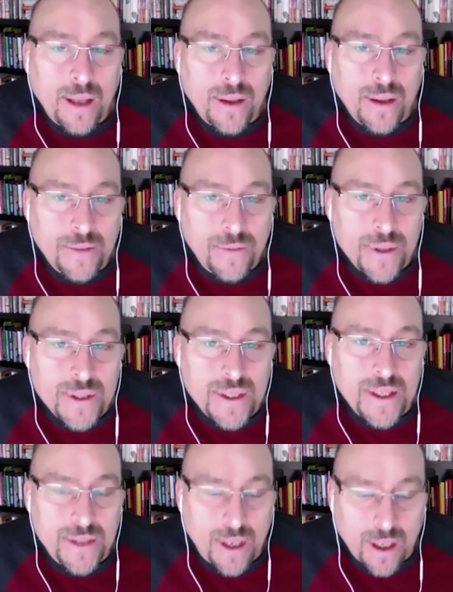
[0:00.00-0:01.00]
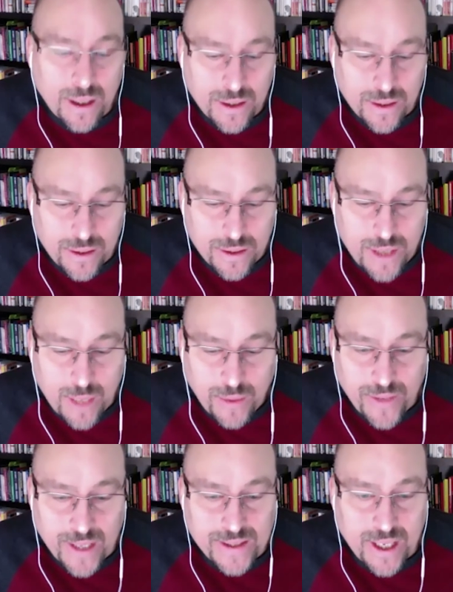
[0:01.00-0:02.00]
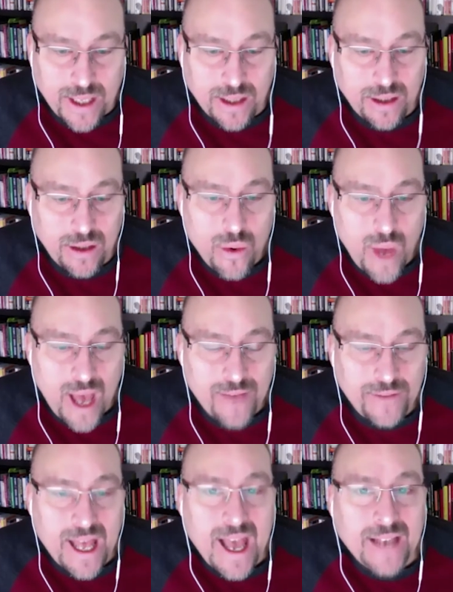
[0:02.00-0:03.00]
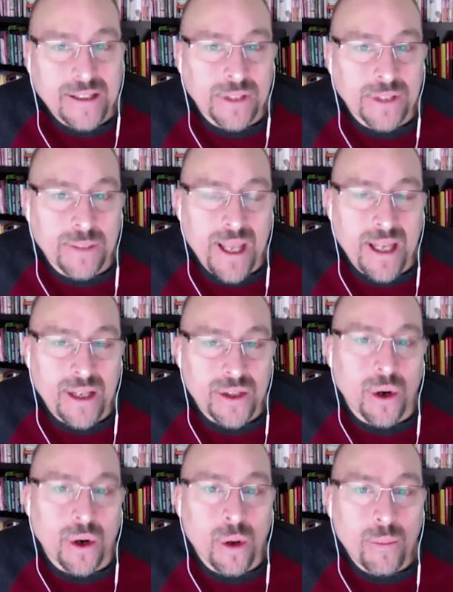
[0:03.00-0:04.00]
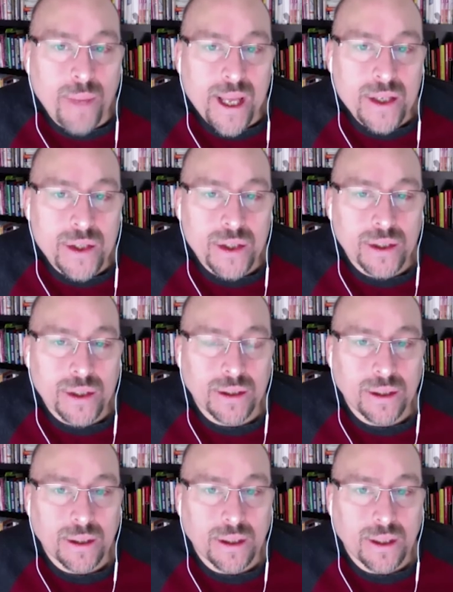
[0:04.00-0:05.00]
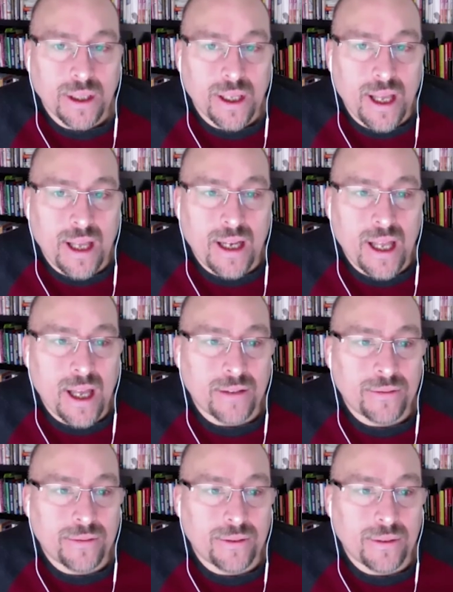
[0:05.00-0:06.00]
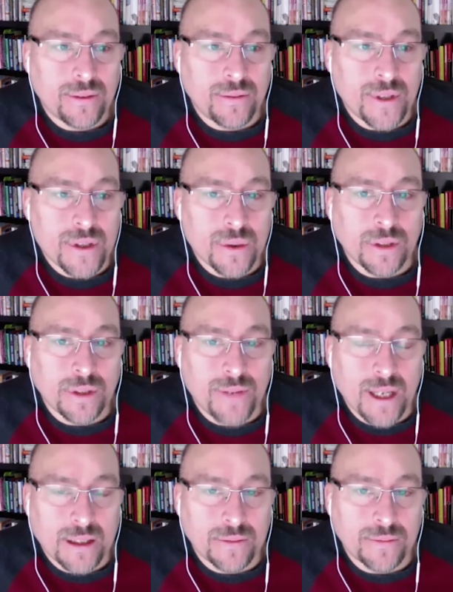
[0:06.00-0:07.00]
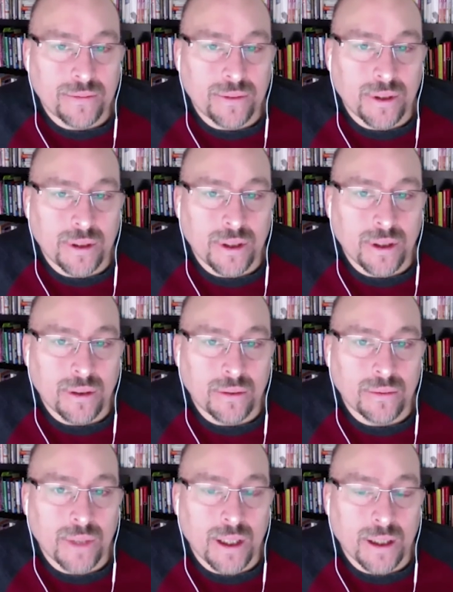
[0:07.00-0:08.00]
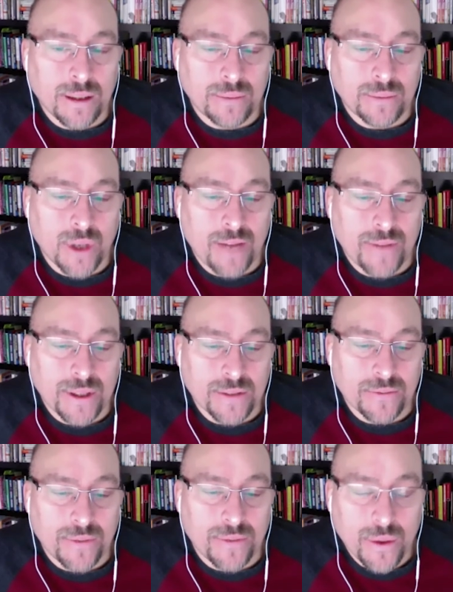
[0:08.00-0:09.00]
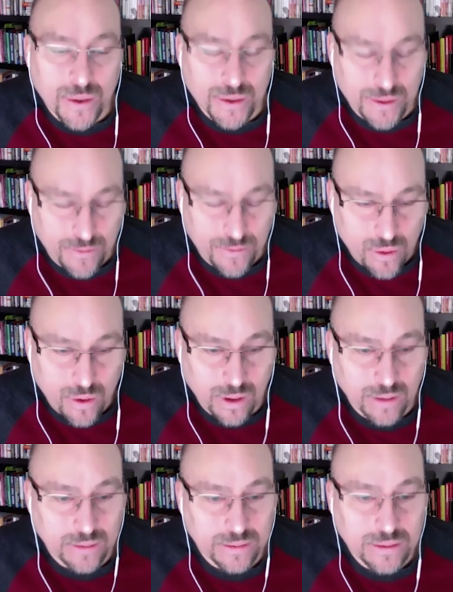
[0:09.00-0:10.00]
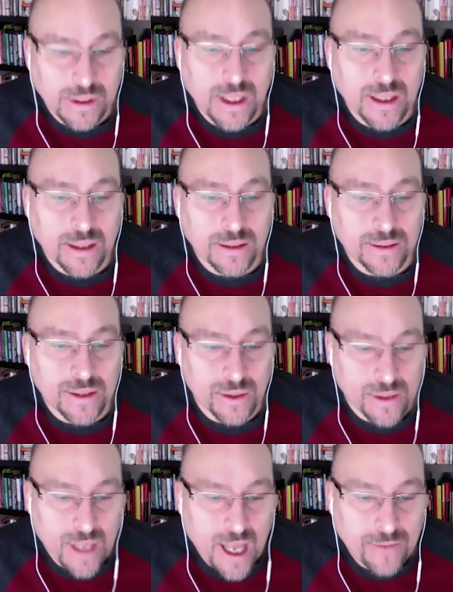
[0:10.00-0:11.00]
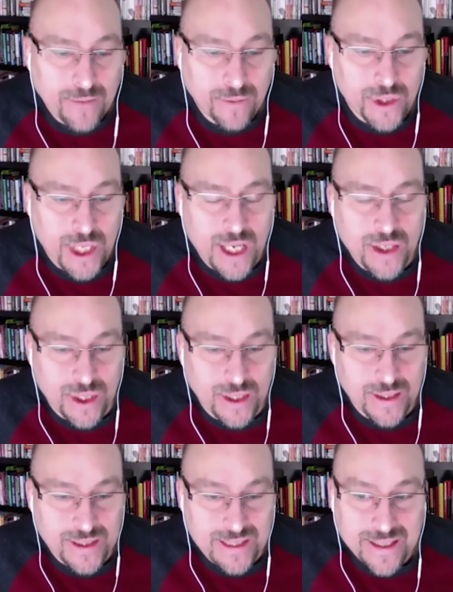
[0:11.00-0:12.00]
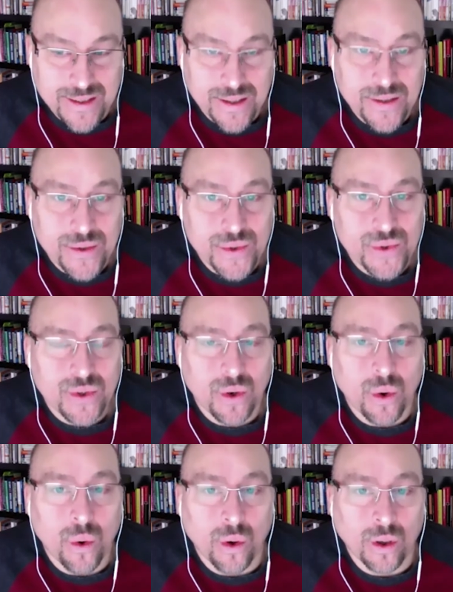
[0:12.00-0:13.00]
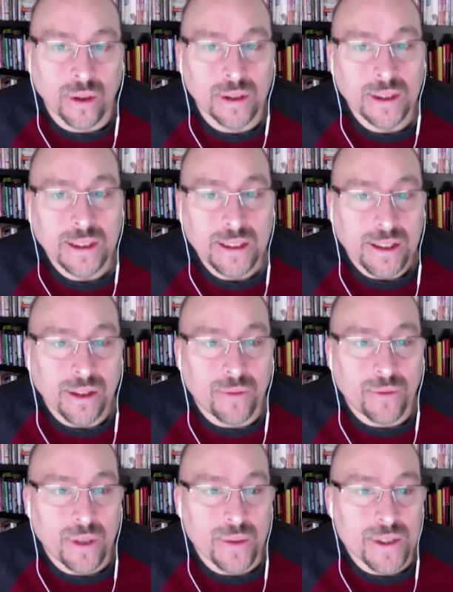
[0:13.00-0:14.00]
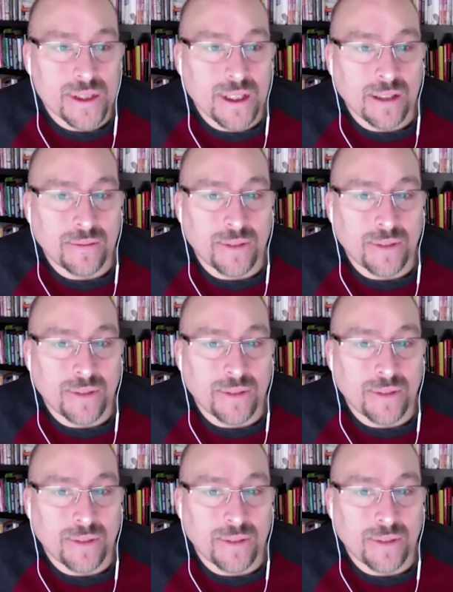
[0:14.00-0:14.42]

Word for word: difference is on a Shopify site, you have to actively manage your homepage and have visual effective, graphics and photos for the ever-changing seasons or, frequency of